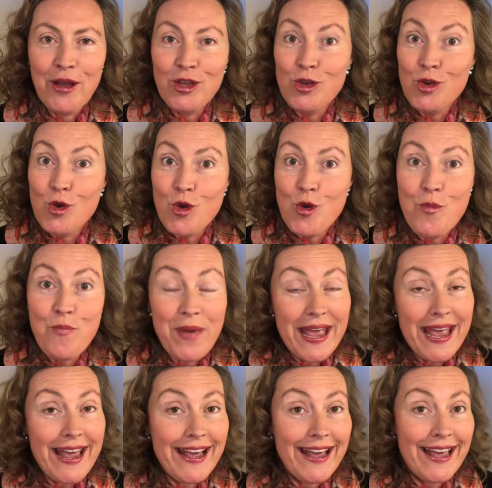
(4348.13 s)
you
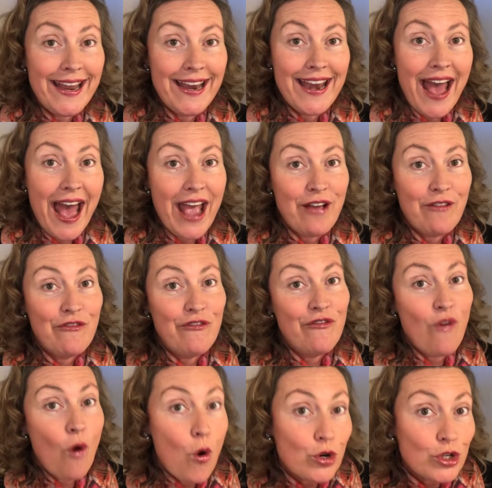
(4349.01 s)
being in a
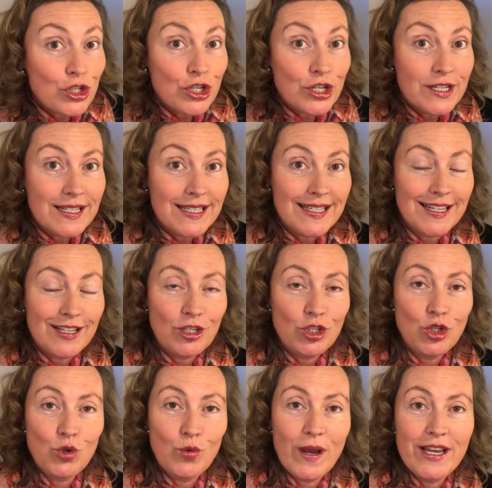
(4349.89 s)
fortunate
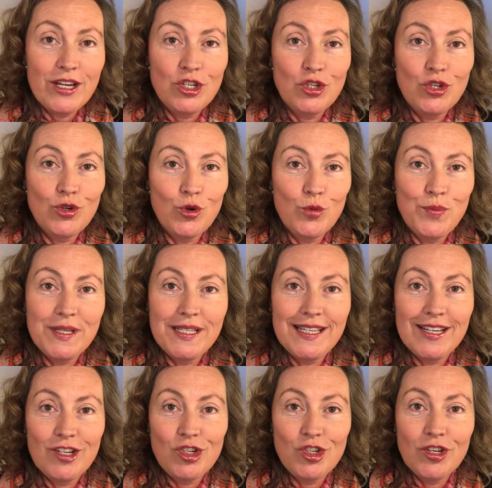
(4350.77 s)
situation or
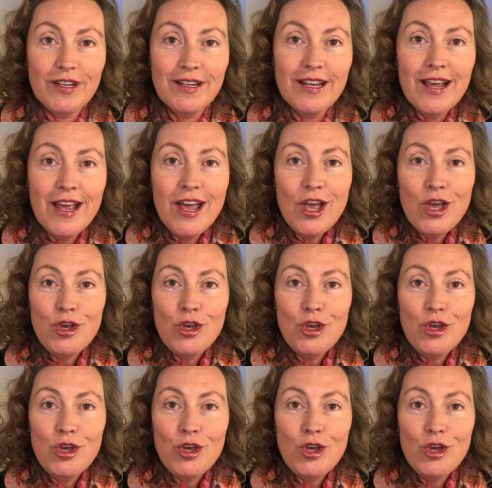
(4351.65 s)
position,